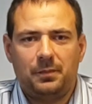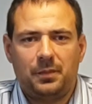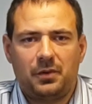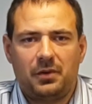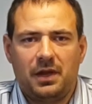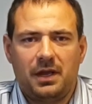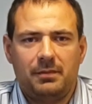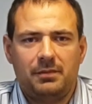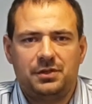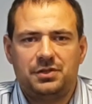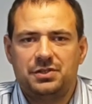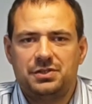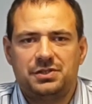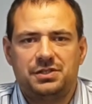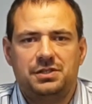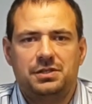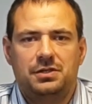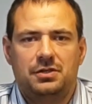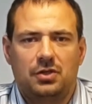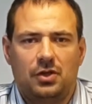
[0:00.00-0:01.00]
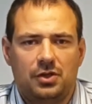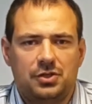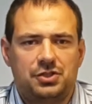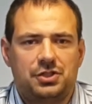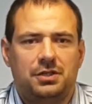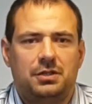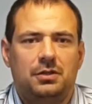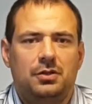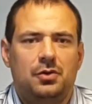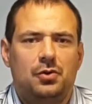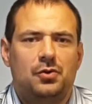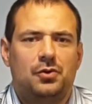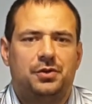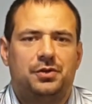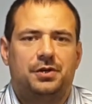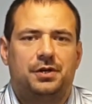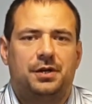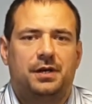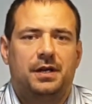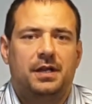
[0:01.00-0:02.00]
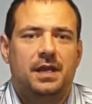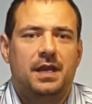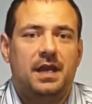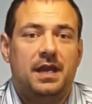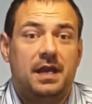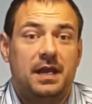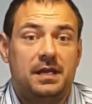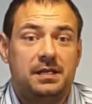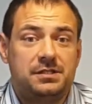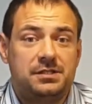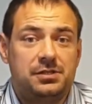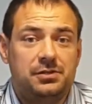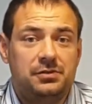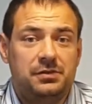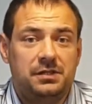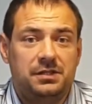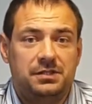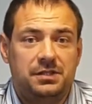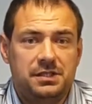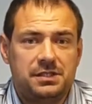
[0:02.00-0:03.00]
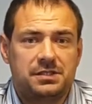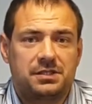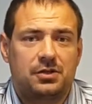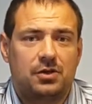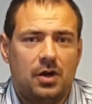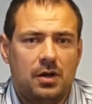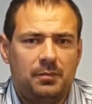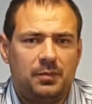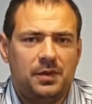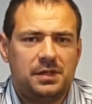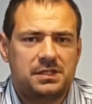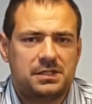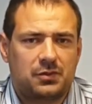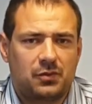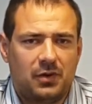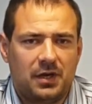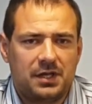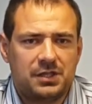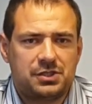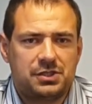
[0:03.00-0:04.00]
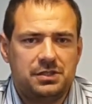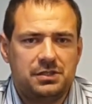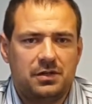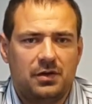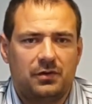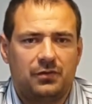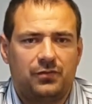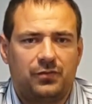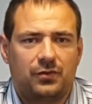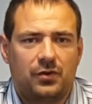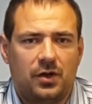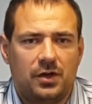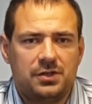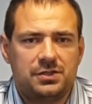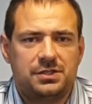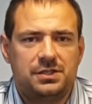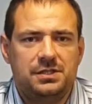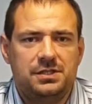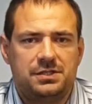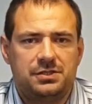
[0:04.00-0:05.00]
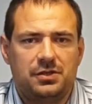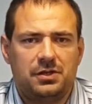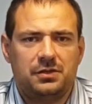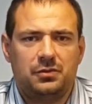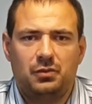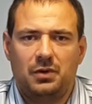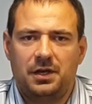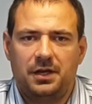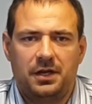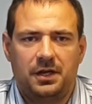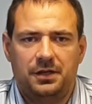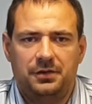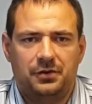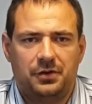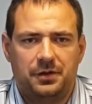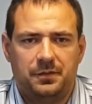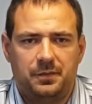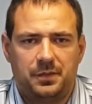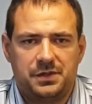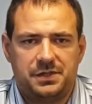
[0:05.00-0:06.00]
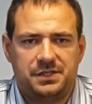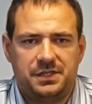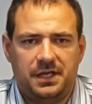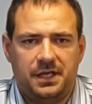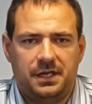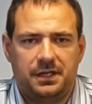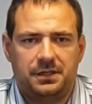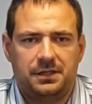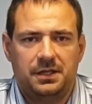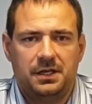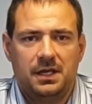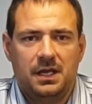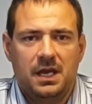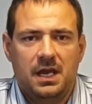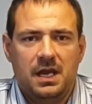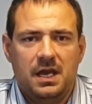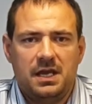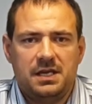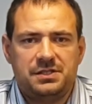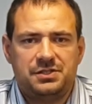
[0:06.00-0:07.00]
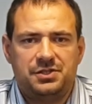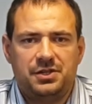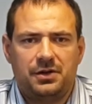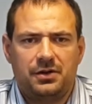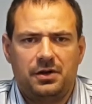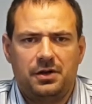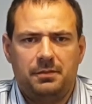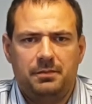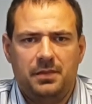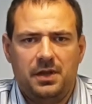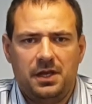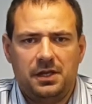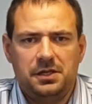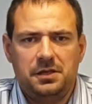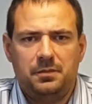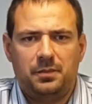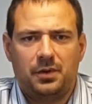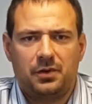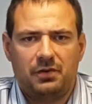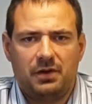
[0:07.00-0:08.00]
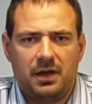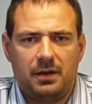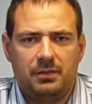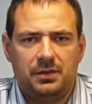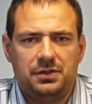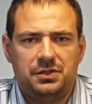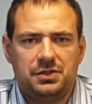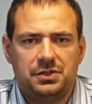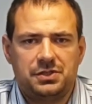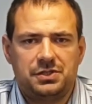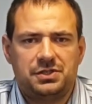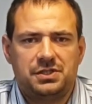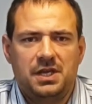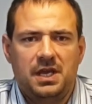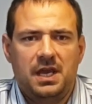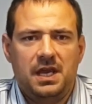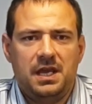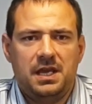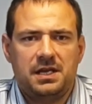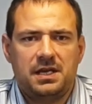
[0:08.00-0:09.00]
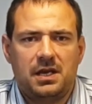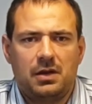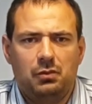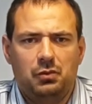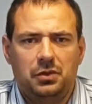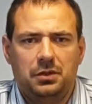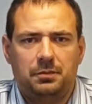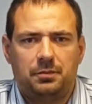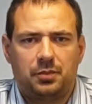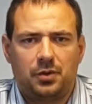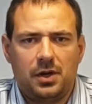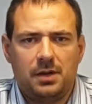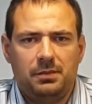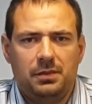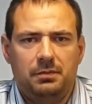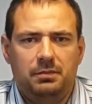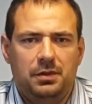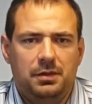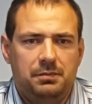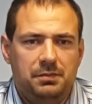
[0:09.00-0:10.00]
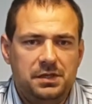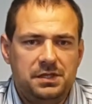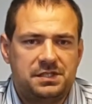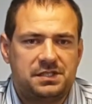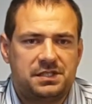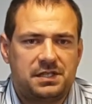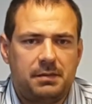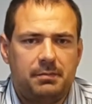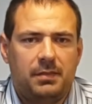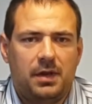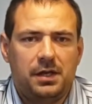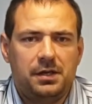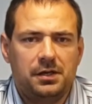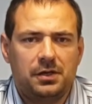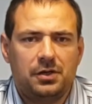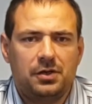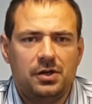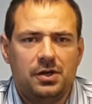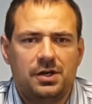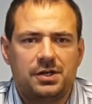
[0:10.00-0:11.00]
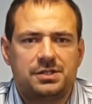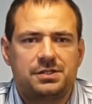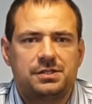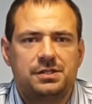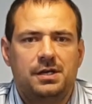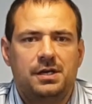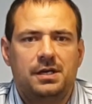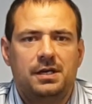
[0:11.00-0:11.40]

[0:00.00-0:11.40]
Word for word: parameters in logical order. Answering this complex question of cost is not 100%, as there are many parameters and I will probably miss some minor cost.